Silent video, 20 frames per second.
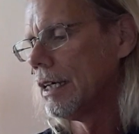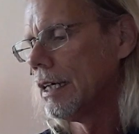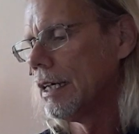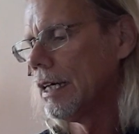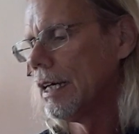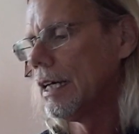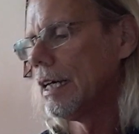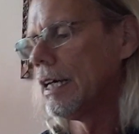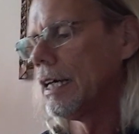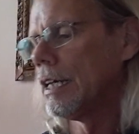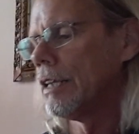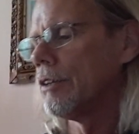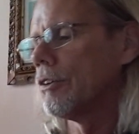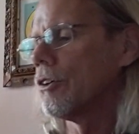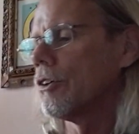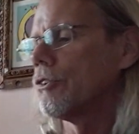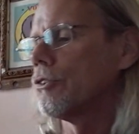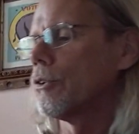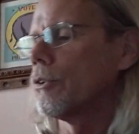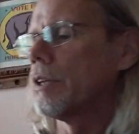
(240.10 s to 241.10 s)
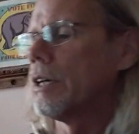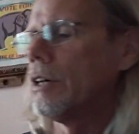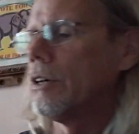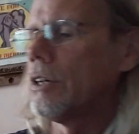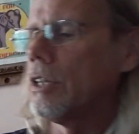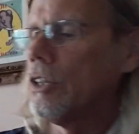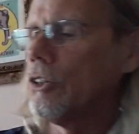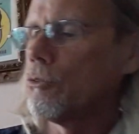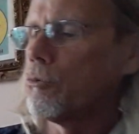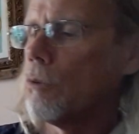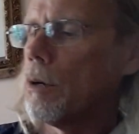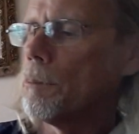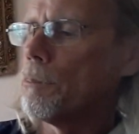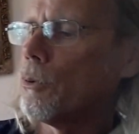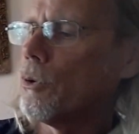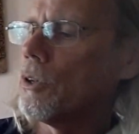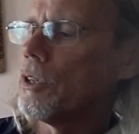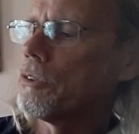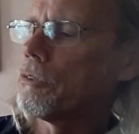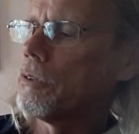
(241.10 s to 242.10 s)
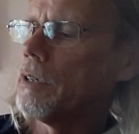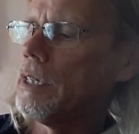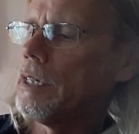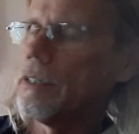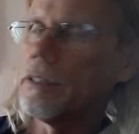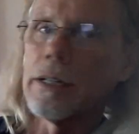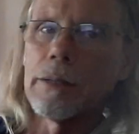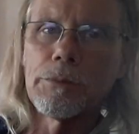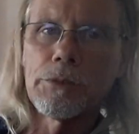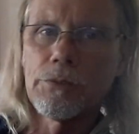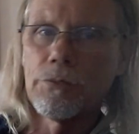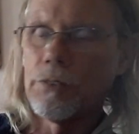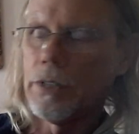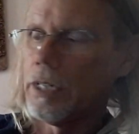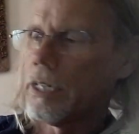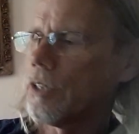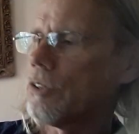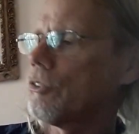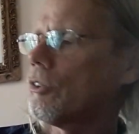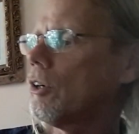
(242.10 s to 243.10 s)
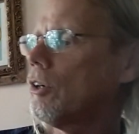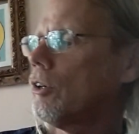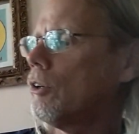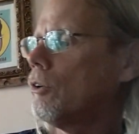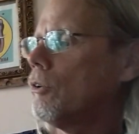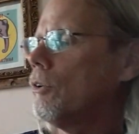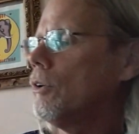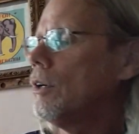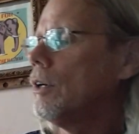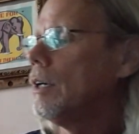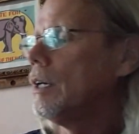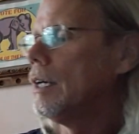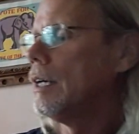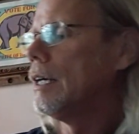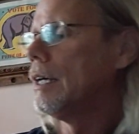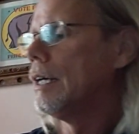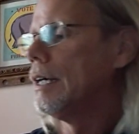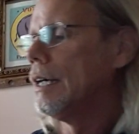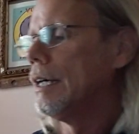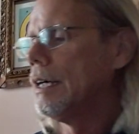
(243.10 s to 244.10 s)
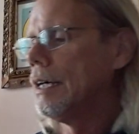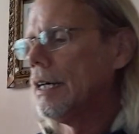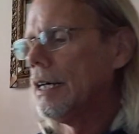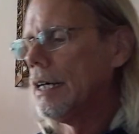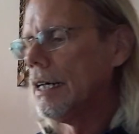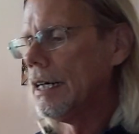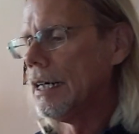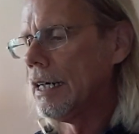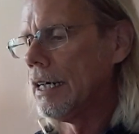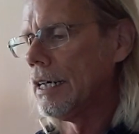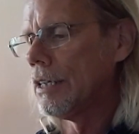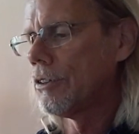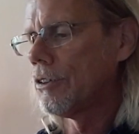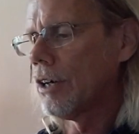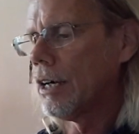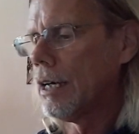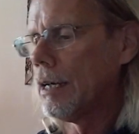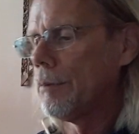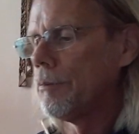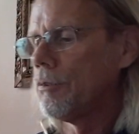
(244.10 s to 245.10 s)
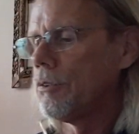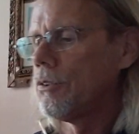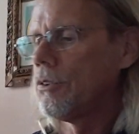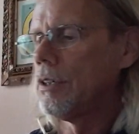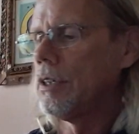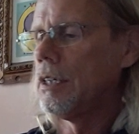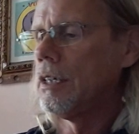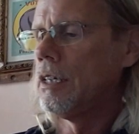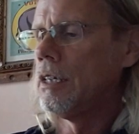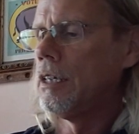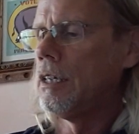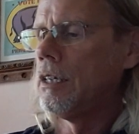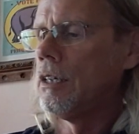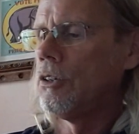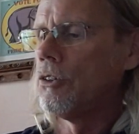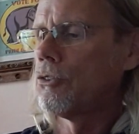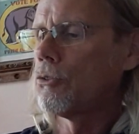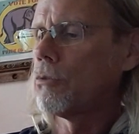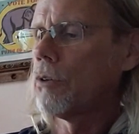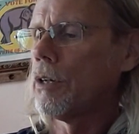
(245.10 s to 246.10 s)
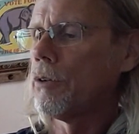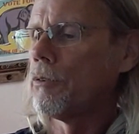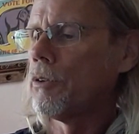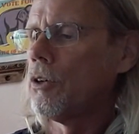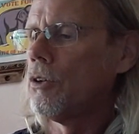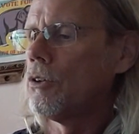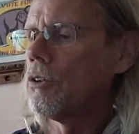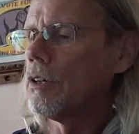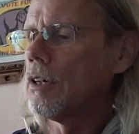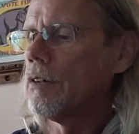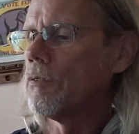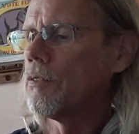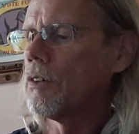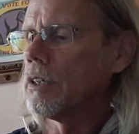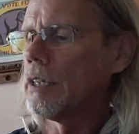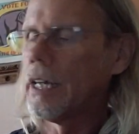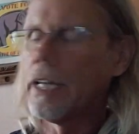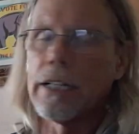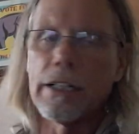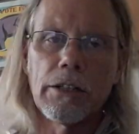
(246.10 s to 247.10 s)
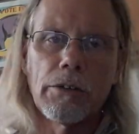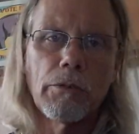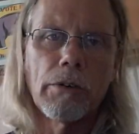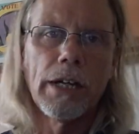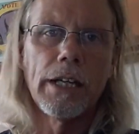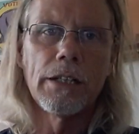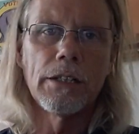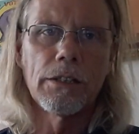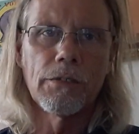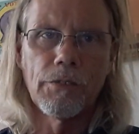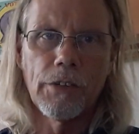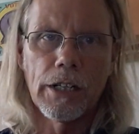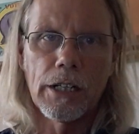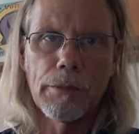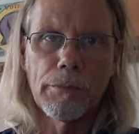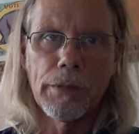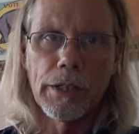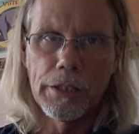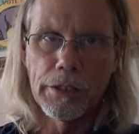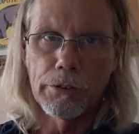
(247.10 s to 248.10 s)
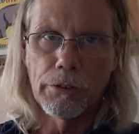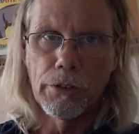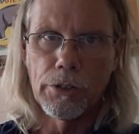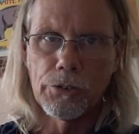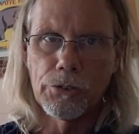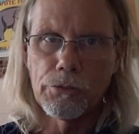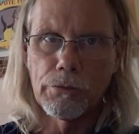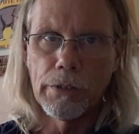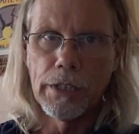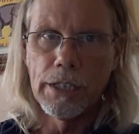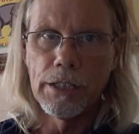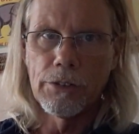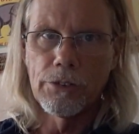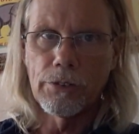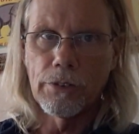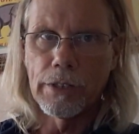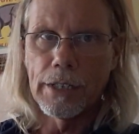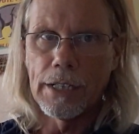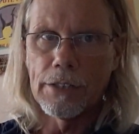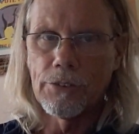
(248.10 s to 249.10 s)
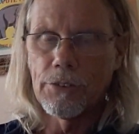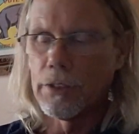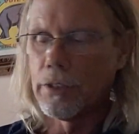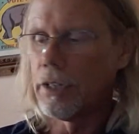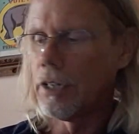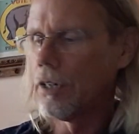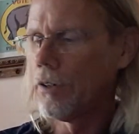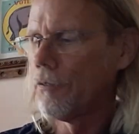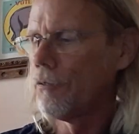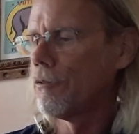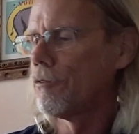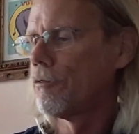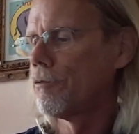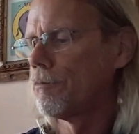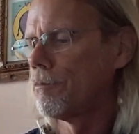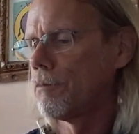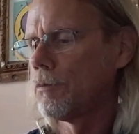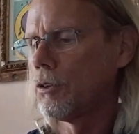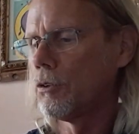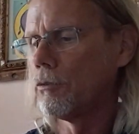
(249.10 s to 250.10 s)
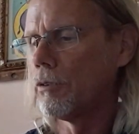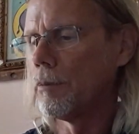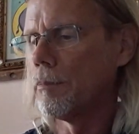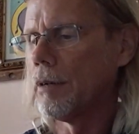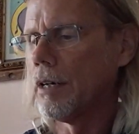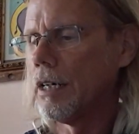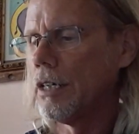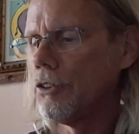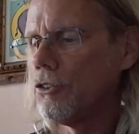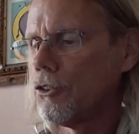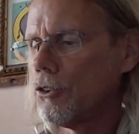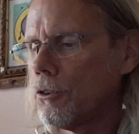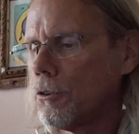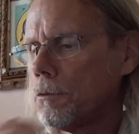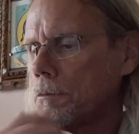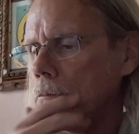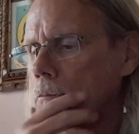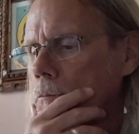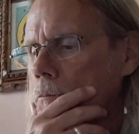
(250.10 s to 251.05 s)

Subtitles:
And so there it is, 1.3 times VSO times the square root of the landing weight divided by the gross weight. So that's in there to remind you.